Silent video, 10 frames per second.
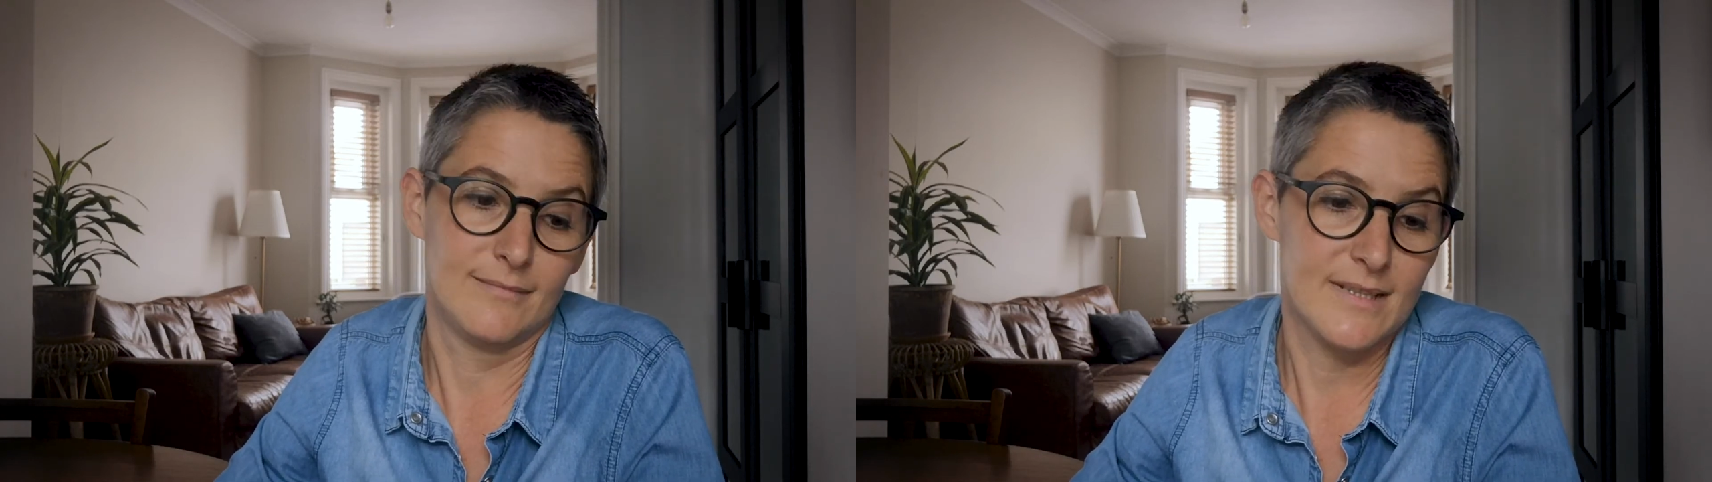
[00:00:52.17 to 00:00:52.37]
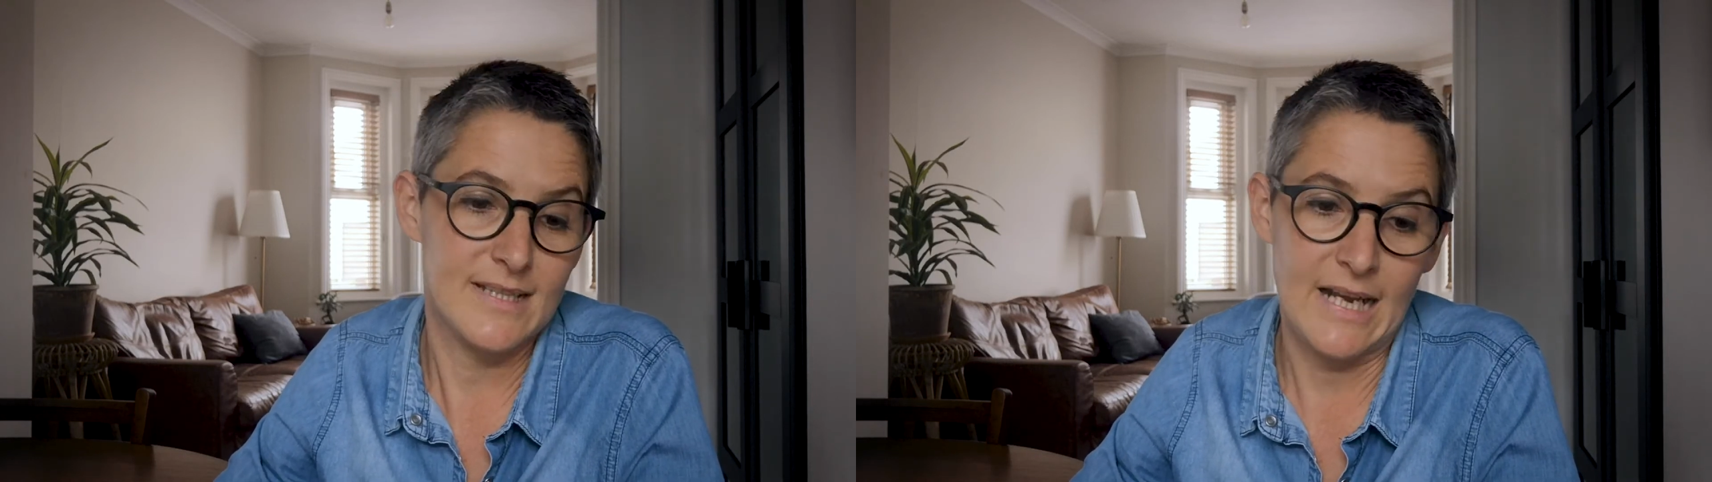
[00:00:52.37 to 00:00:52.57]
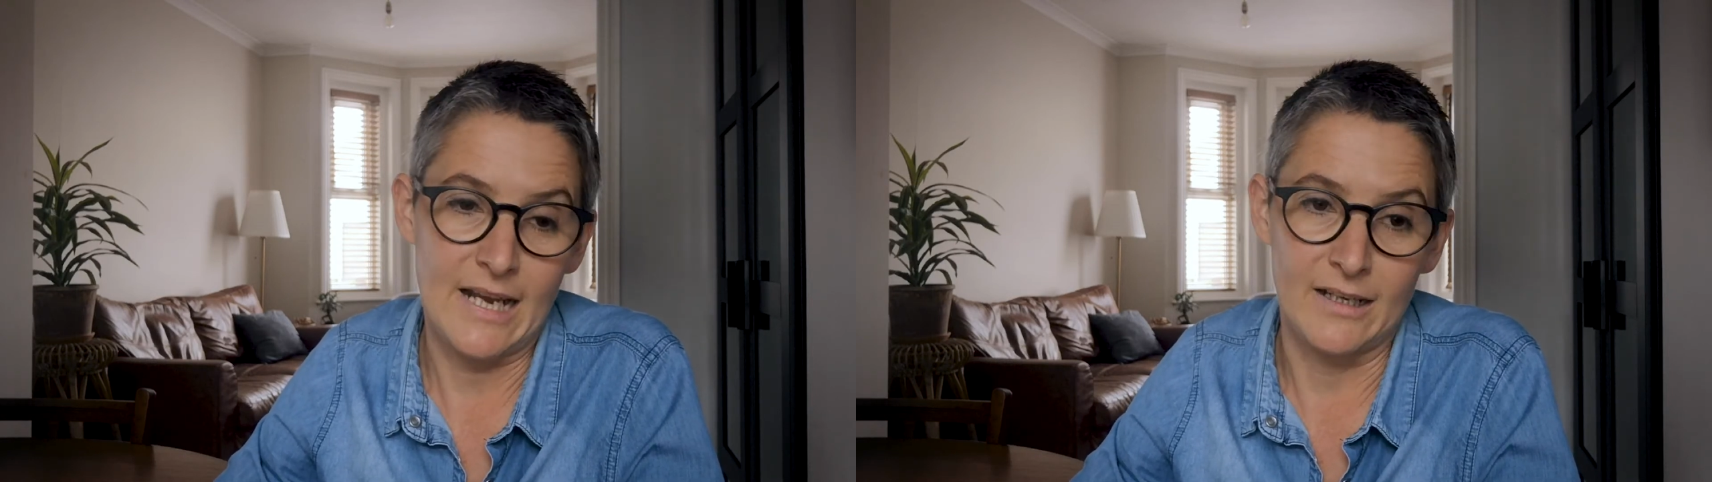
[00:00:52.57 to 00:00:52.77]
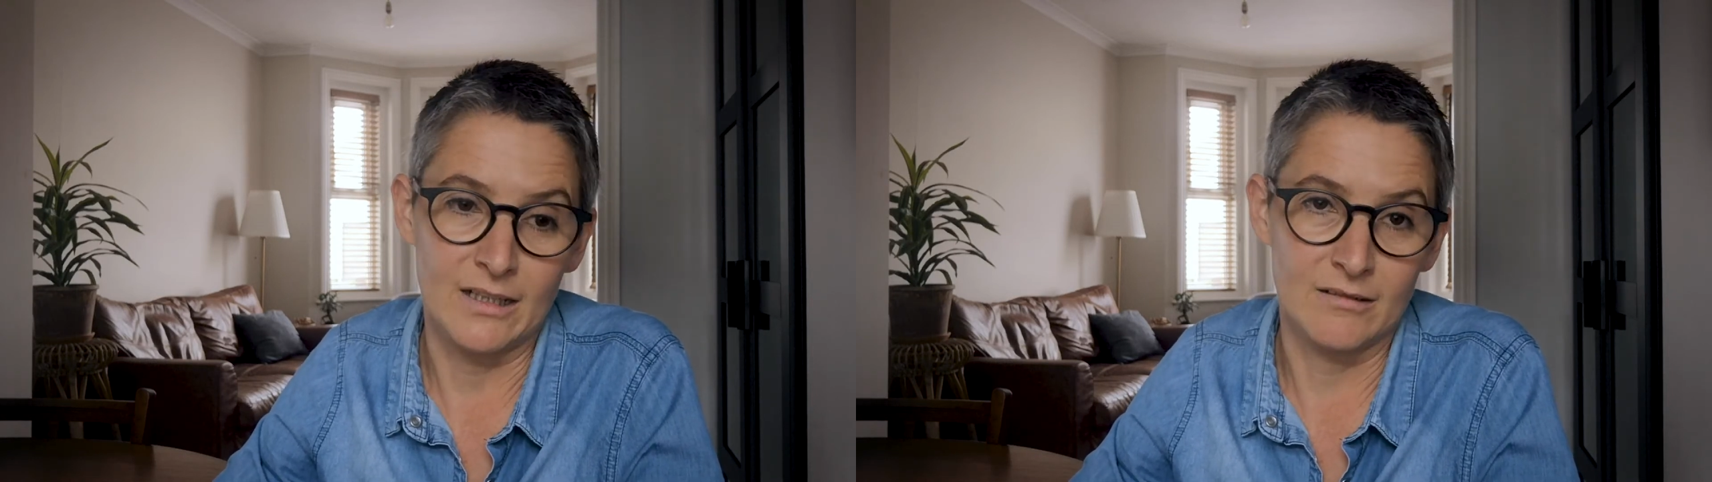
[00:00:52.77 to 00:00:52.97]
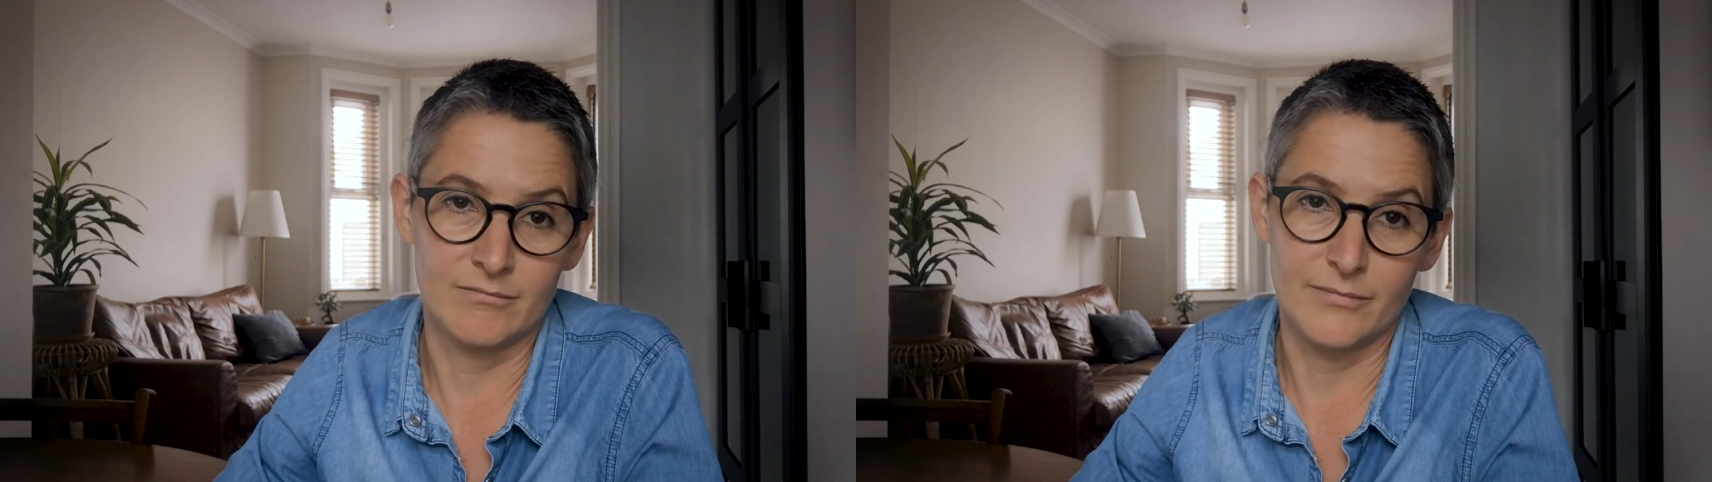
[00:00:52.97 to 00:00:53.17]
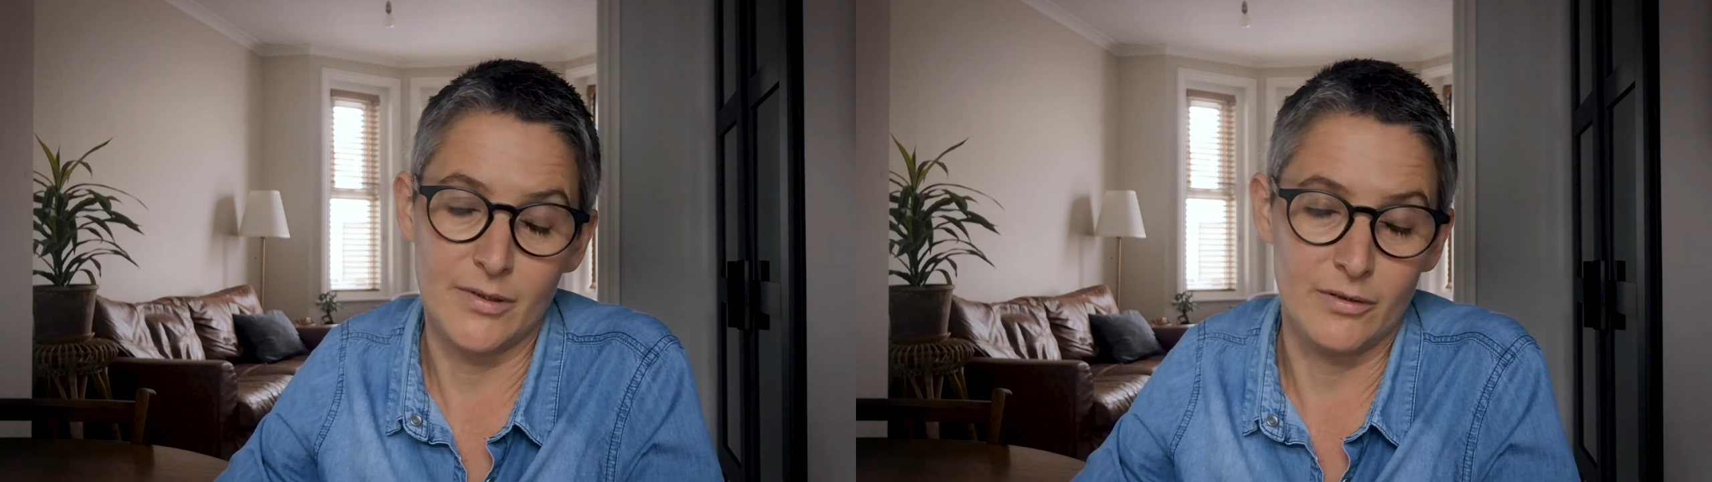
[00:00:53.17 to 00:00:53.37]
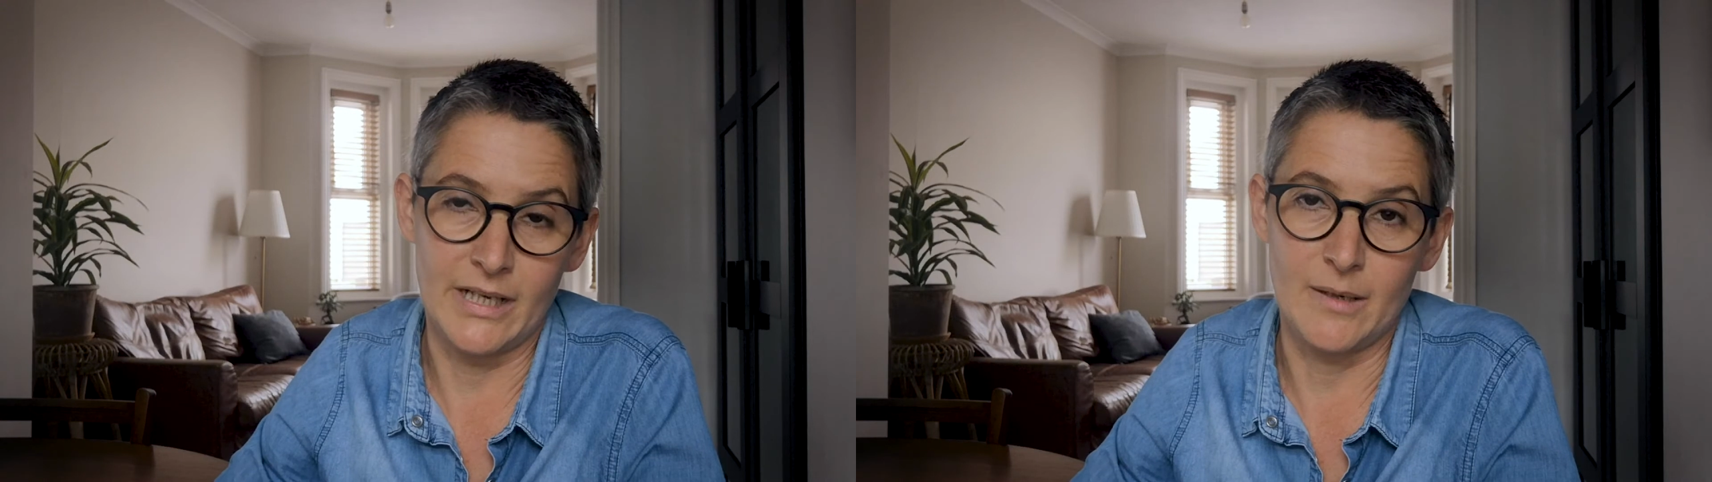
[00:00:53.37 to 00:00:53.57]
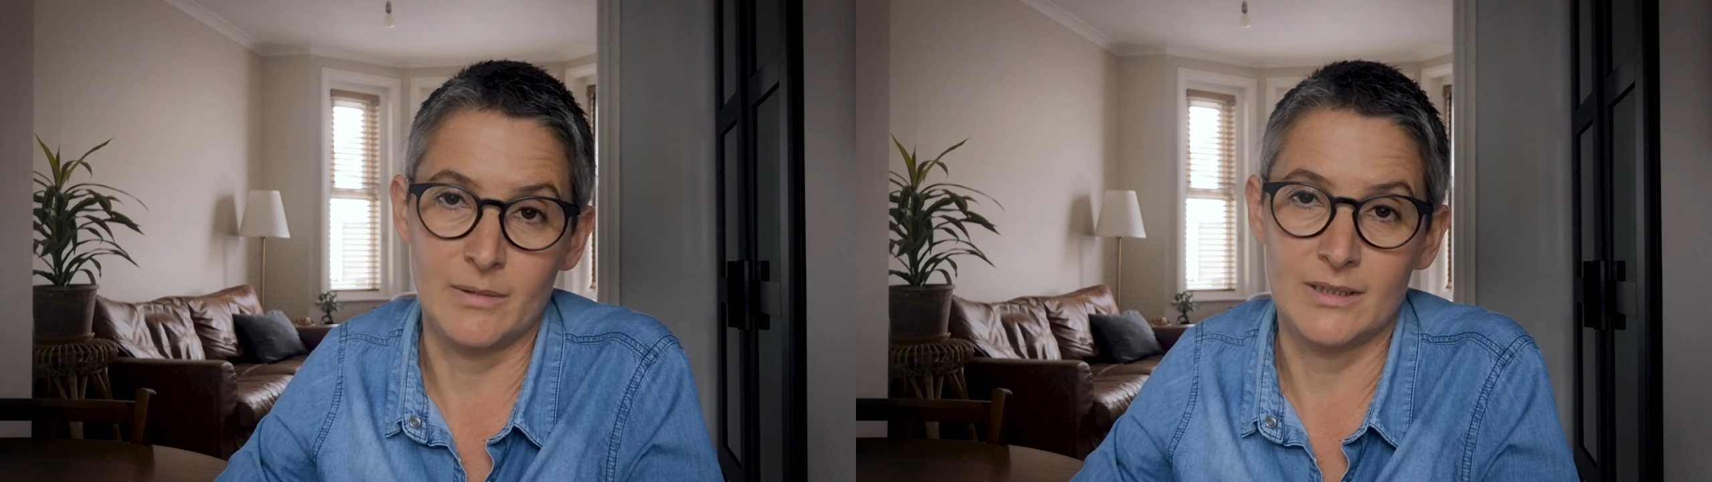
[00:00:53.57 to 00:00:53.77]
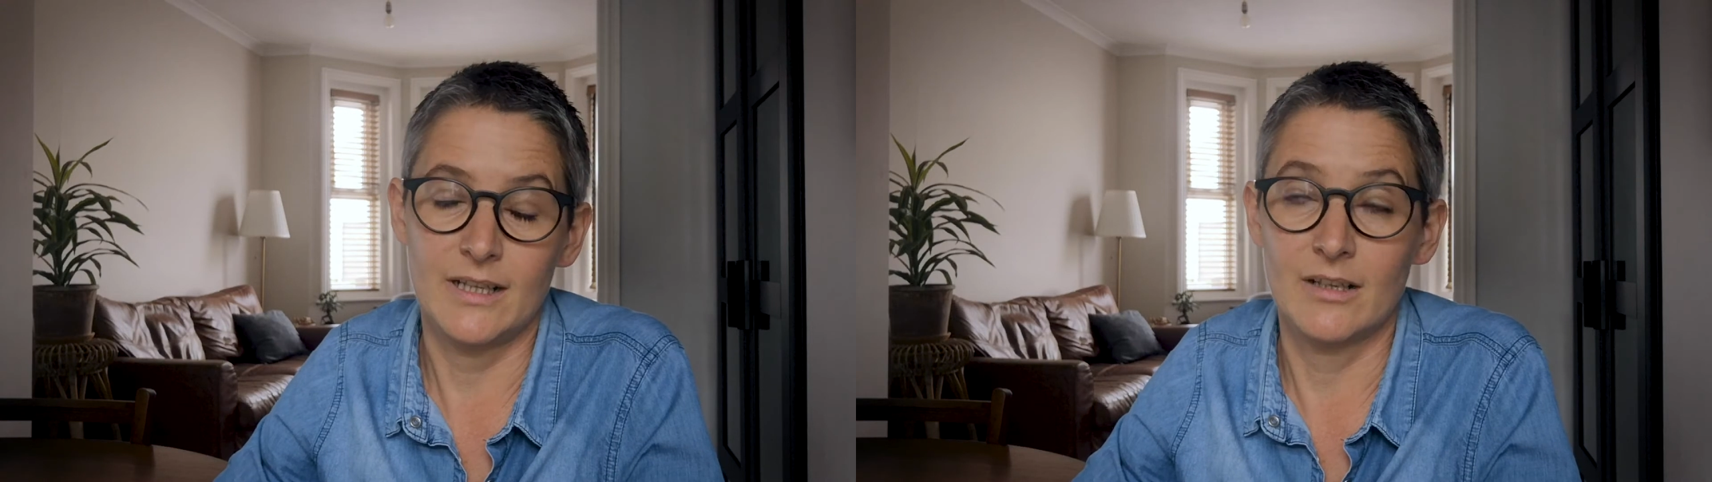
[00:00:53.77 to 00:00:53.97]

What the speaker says: scanning, you name it.